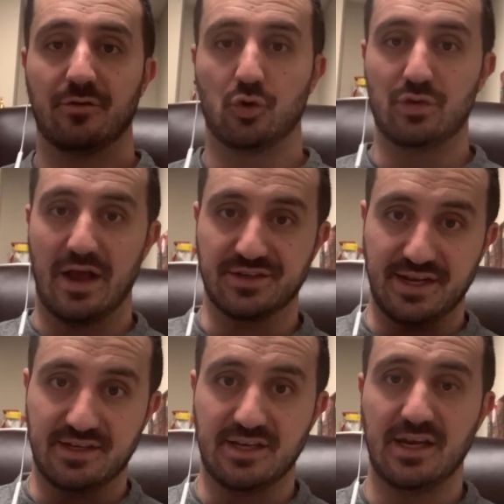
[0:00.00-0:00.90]
two thousand
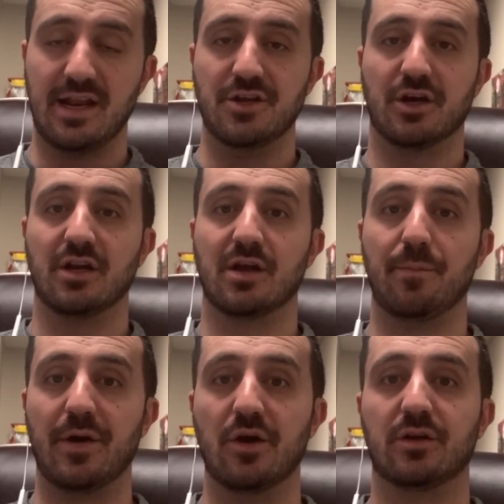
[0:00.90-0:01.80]
eighteen, and you're going to
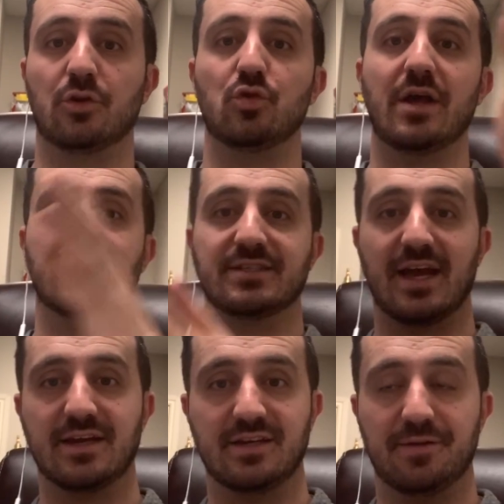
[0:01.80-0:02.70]
compare it to two thousand
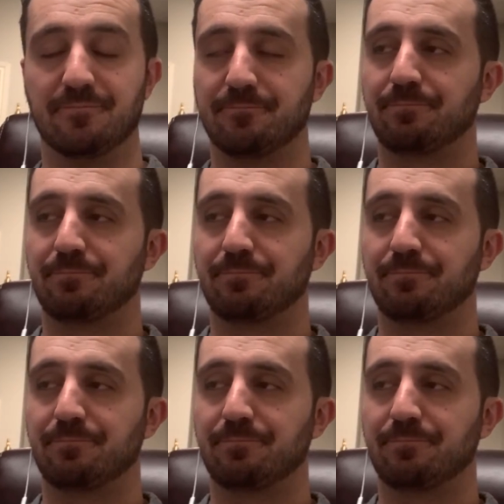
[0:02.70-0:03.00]
nineteen,